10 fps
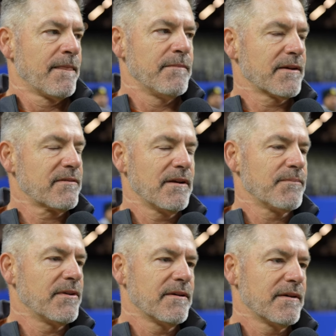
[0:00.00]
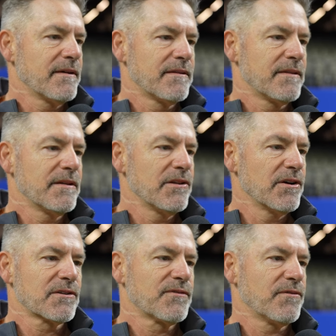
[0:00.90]
mixing up the the
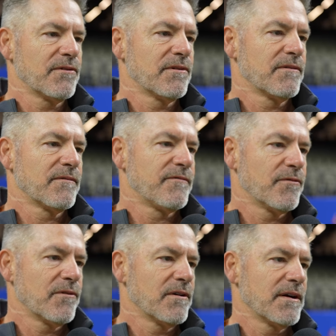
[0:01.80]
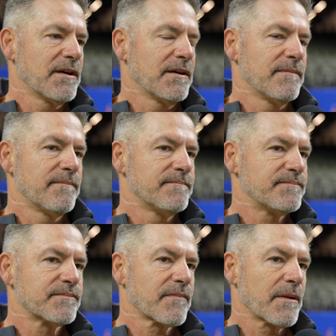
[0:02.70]
looks for for um,
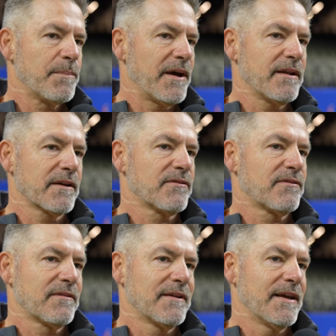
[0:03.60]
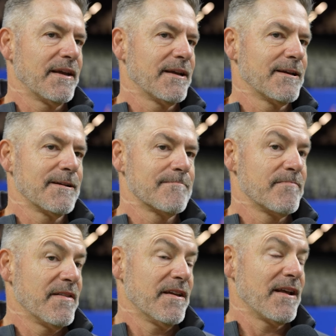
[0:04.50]
Penix, and
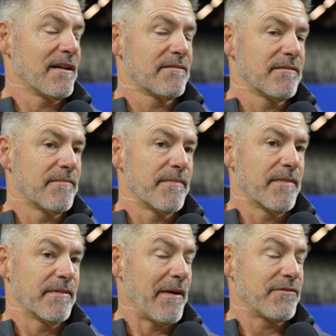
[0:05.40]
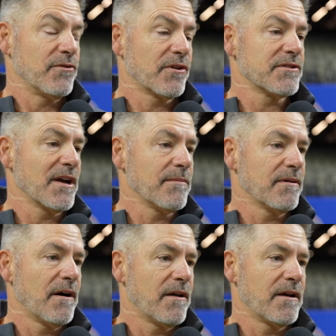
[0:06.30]
and they're not. We have to do a good job
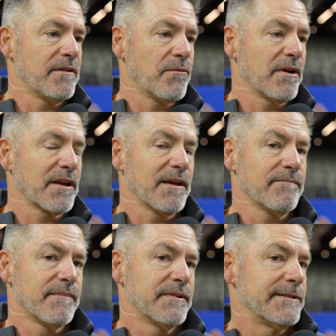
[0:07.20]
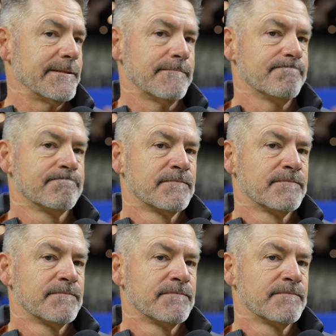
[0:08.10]
uh, in the run game. Um,